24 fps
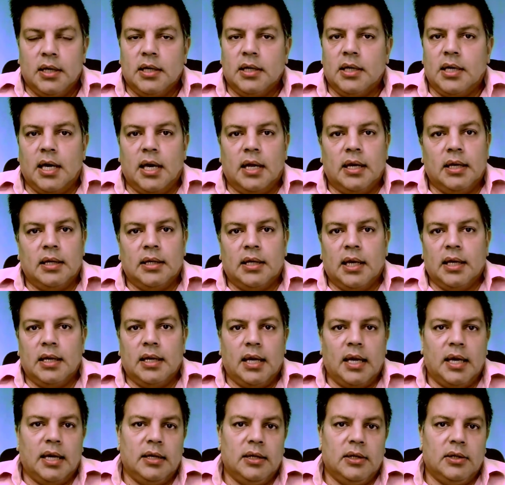Can I get
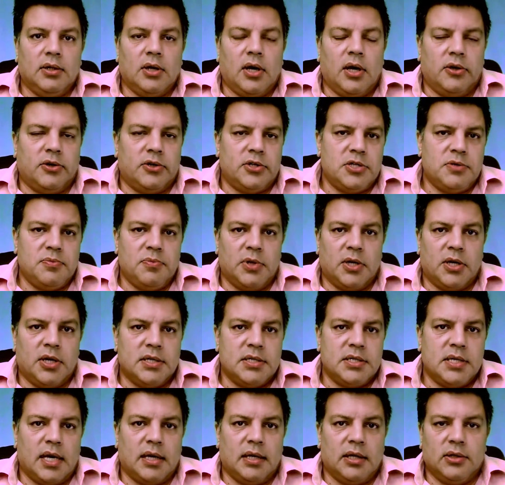$80
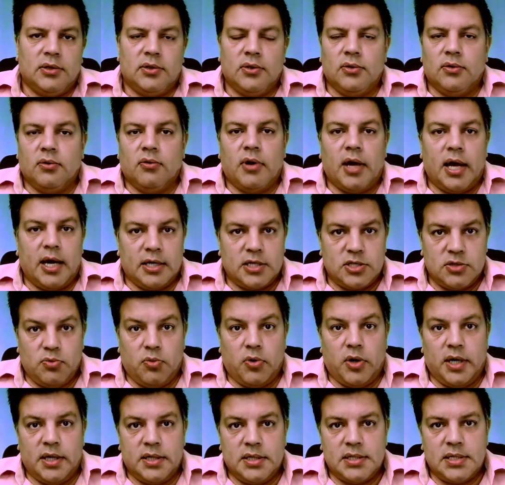because I need to do X,
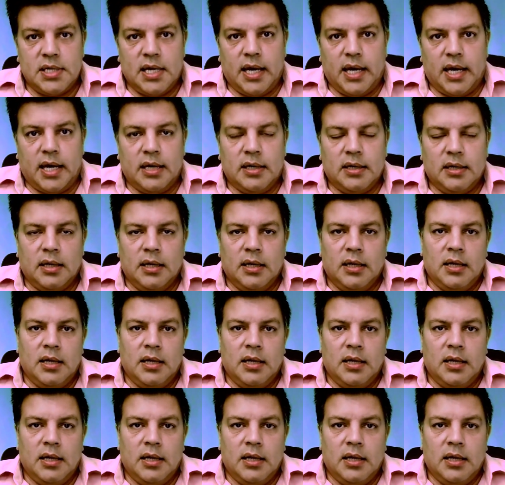Y, and Z?